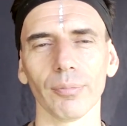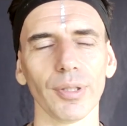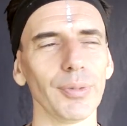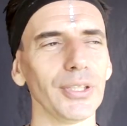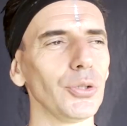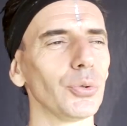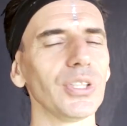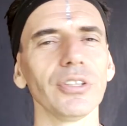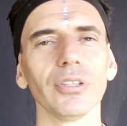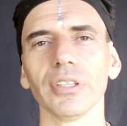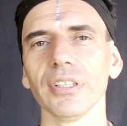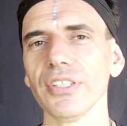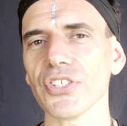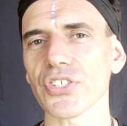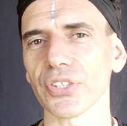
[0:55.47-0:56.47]
Maybe you
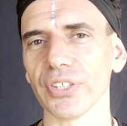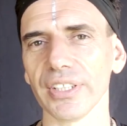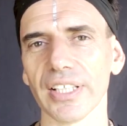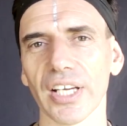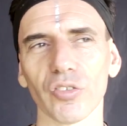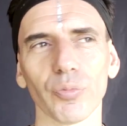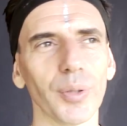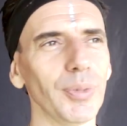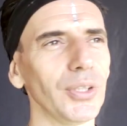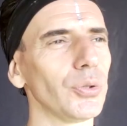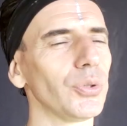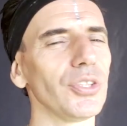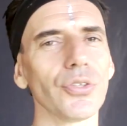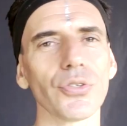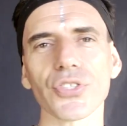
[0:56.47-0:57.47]
didn't listen enough. Maybe
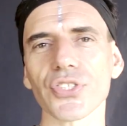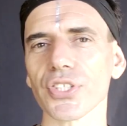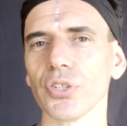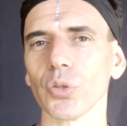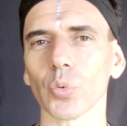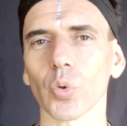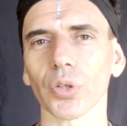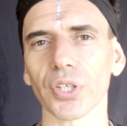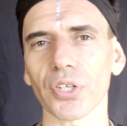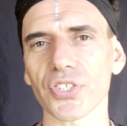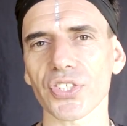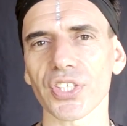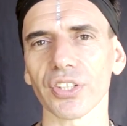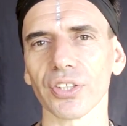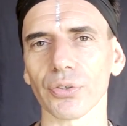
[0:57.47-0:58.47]
you didn't see the warning
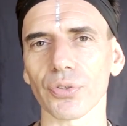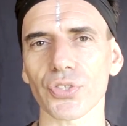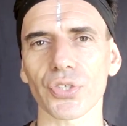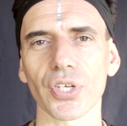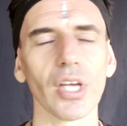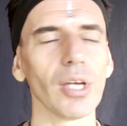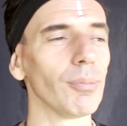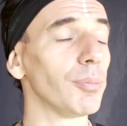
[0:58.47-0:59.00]
signals.